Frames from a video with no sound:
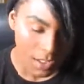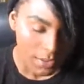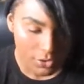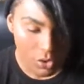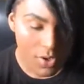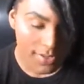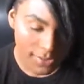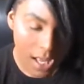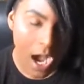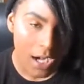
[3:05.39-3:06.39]
The door is
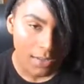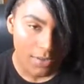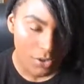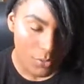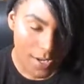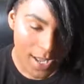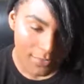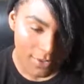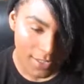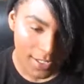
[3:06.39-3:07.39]
locked or
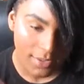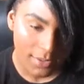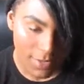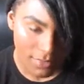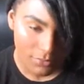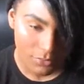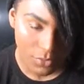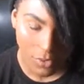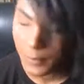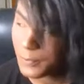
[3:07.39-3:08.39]
whatever, like the bedroom
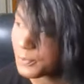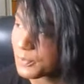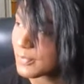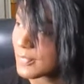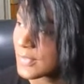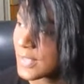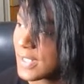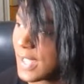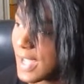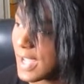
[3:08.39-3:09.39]
door.
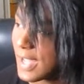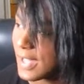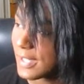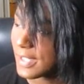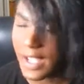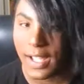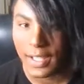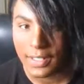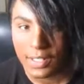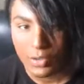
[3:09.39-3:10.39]
And
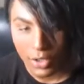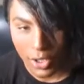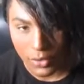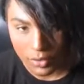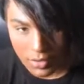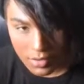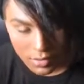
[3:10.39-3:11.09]
I hear it go,